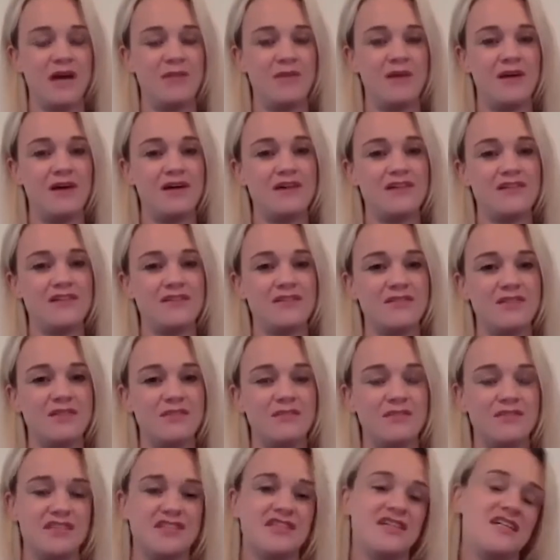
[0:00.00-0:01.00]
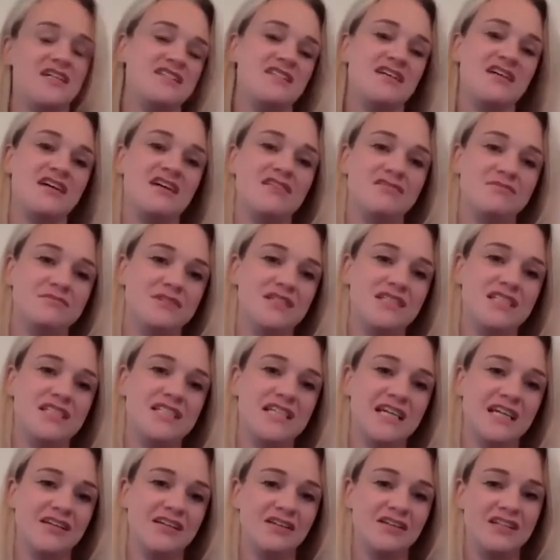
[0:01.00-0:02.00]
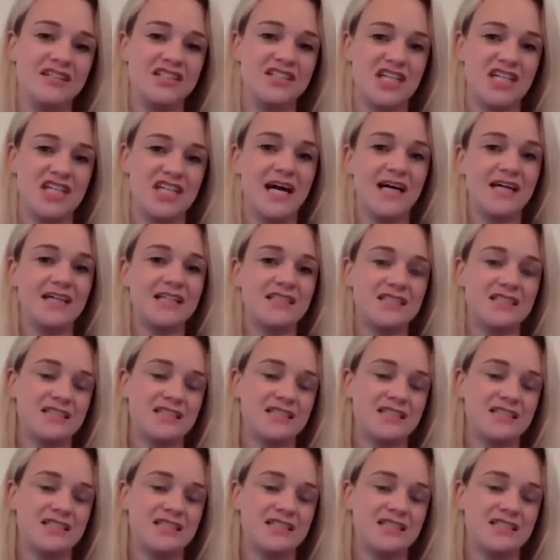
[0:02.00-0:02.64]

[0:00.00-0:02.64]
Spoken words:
parts of the Modernising Government Technology Act?